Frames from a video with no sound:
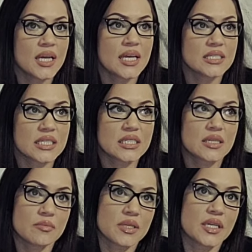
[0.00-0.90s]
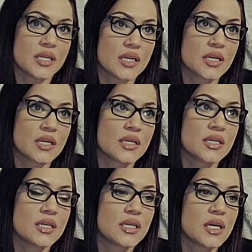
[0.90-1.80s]
it's like something here.
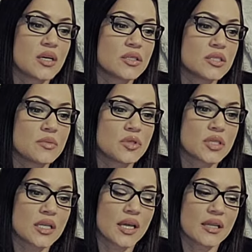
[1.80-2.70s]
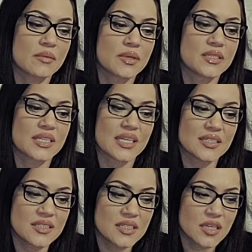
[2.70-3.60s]
Oh, it's the most unlikely, but it's like,
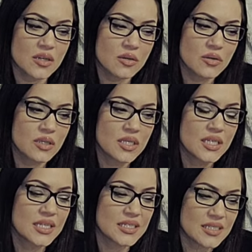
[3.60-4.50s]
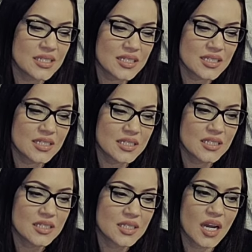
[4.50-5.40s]
is it though? Is it?
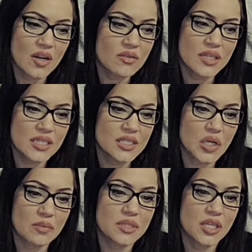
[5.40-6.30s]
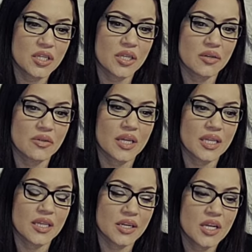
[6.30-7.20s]
I don't think so. I'm telling you, like,
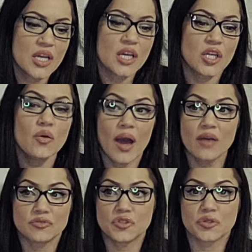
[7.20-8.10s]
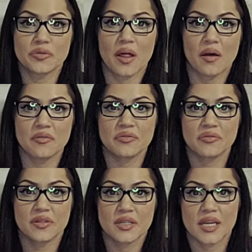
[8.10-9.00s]
there, you have true love.
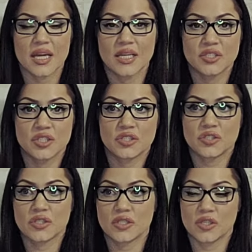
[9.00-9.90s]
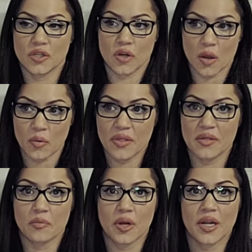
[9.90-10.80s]
It's just you're not with
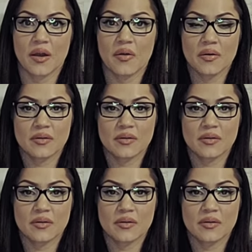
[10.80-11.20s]
them right now.